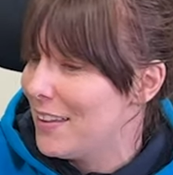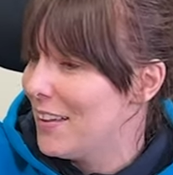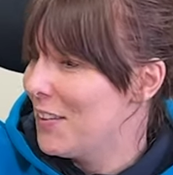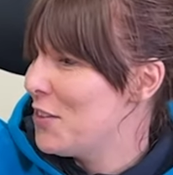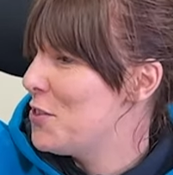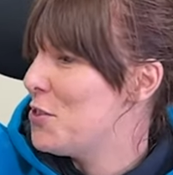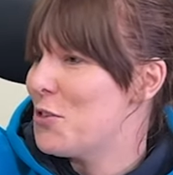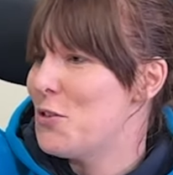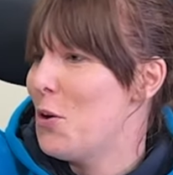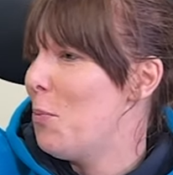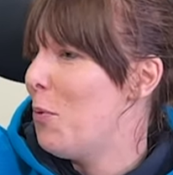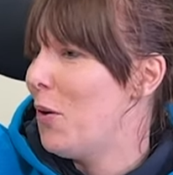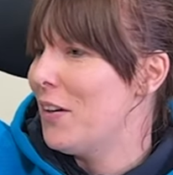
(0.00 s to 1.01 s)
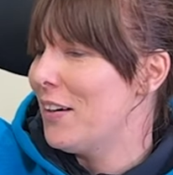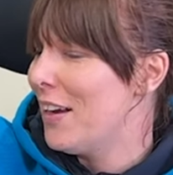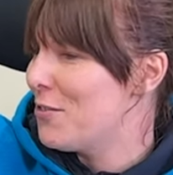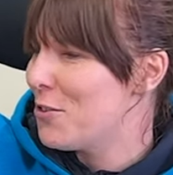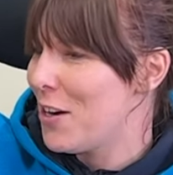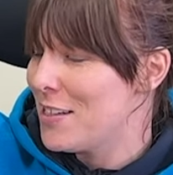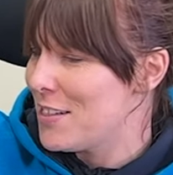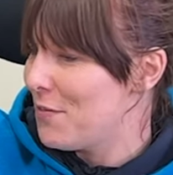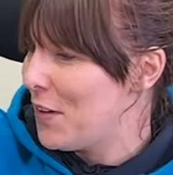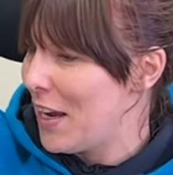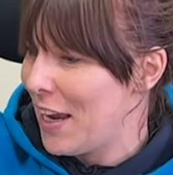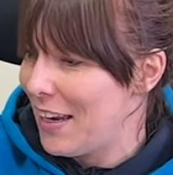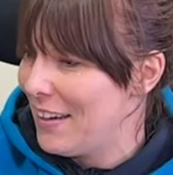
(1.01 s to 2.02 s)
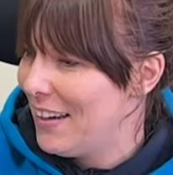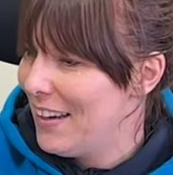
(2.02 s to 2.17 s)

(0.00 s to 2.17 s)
There's just no point. I've tried to fit yeah. in.